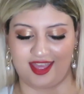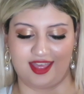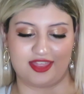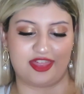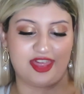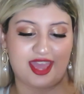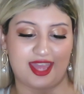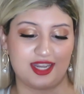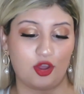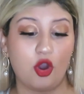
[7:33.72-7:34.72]

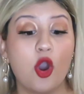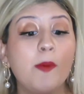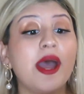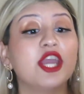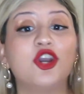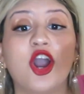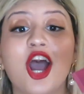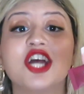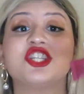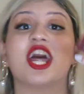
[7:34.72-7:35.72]
Then, oh my
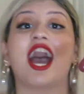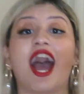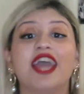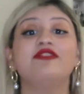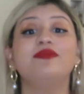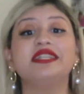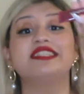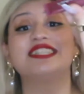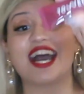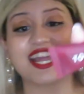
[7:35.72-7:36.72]
gosh, I have
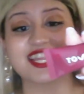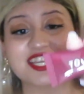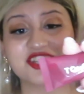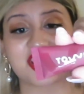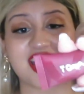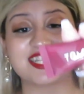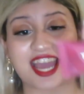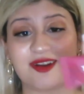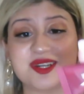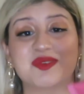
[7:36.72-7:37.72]
been dying to try
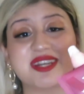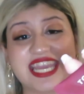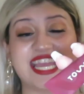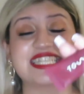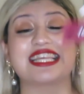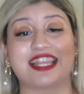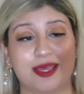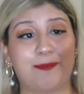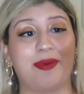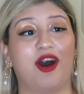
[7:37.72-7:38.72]
Tower 28's
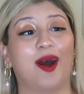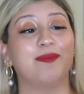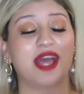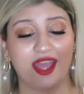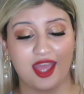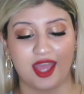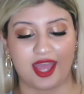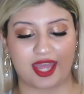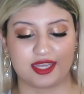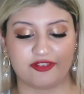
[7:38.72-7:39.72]
lip balm.
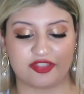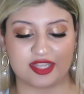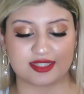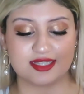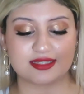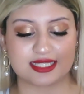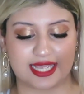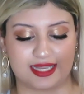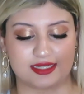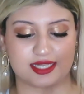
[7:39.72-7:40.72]
And if this is
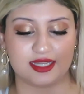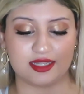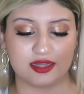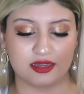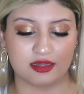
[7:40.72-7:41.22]
tinted,